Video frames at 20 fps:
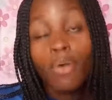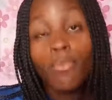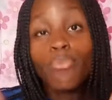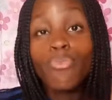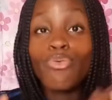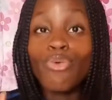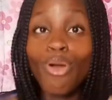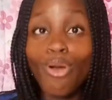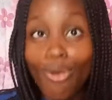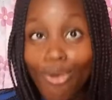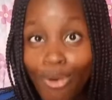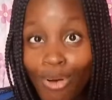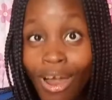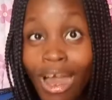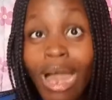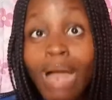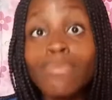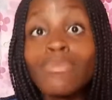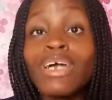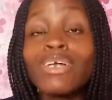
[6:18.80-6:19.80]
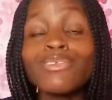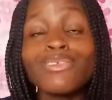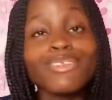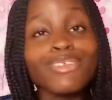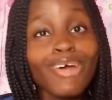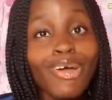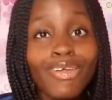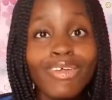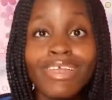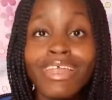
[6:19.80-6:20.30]
bro, I'm here to
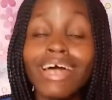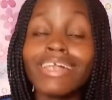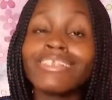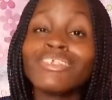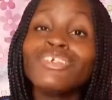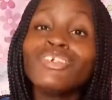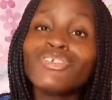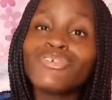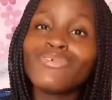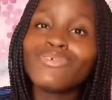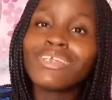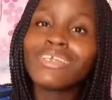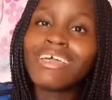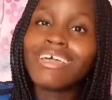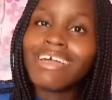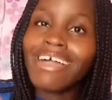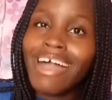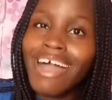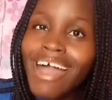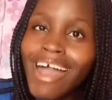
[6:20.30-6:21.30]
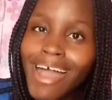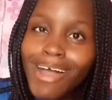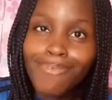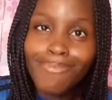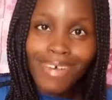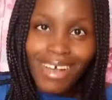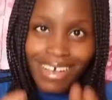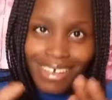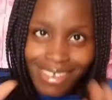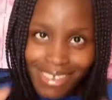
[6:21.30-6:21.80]
tell you that you should
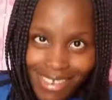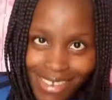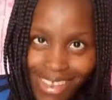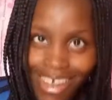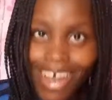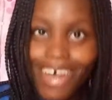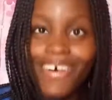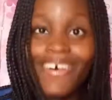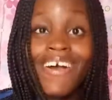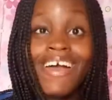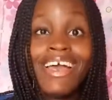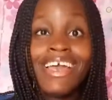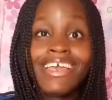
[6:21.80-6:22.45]
calm down.